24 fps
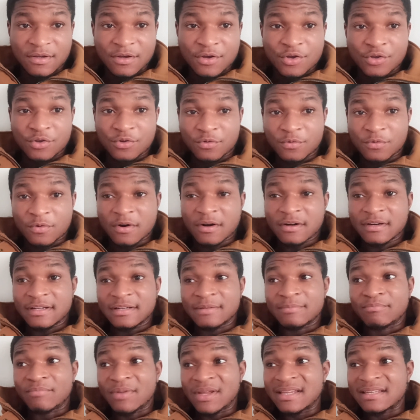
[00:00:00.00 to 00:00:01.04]
You run
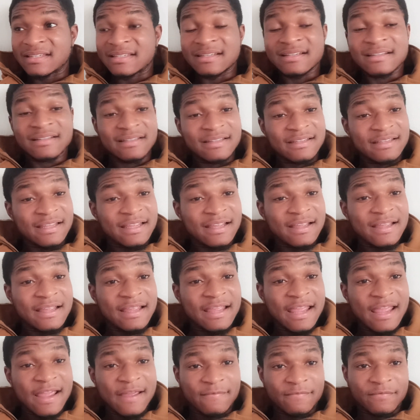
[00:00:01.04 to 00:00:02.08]
it basically
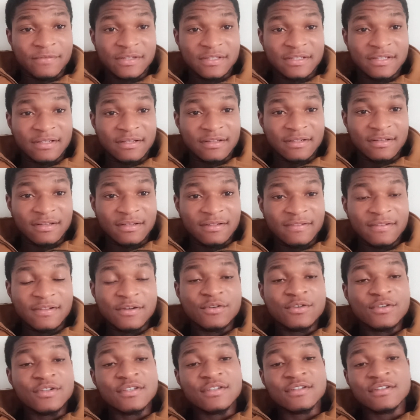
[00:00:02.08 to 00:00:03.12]
every day. There
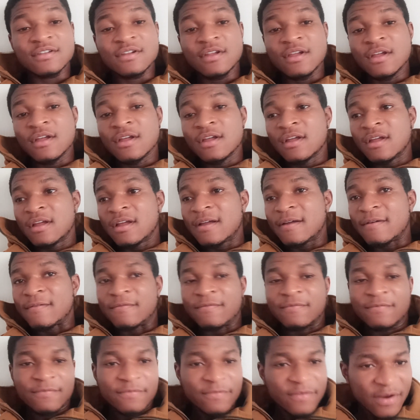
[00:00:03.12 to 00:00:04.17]
is a
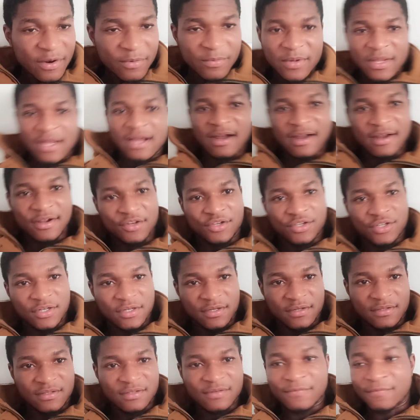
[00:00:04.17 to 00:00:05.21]
very high
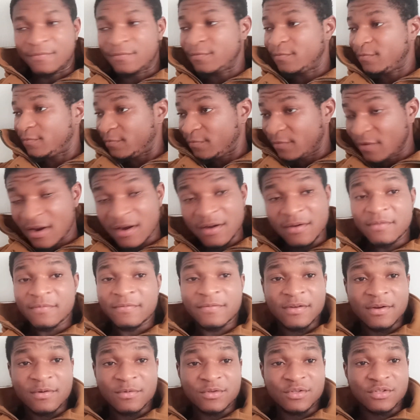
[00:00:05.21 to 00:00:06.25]
chance, very,
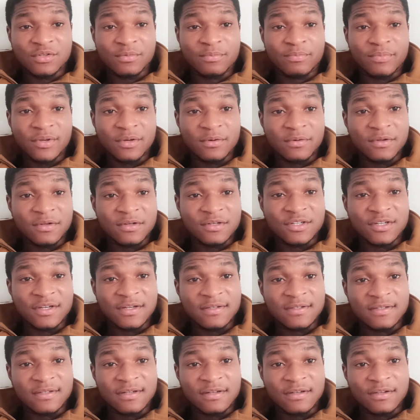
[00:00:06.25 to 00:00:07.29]
very superior
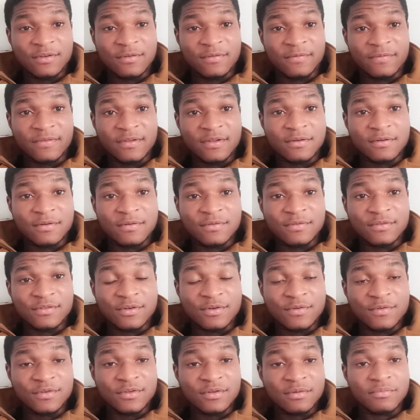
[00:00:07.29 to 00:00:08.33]
chance that your vehicle is
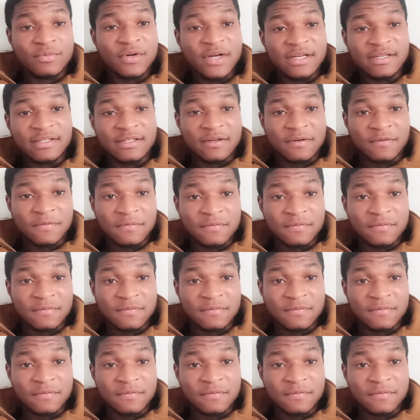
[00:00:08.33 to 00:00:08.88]
going to break down.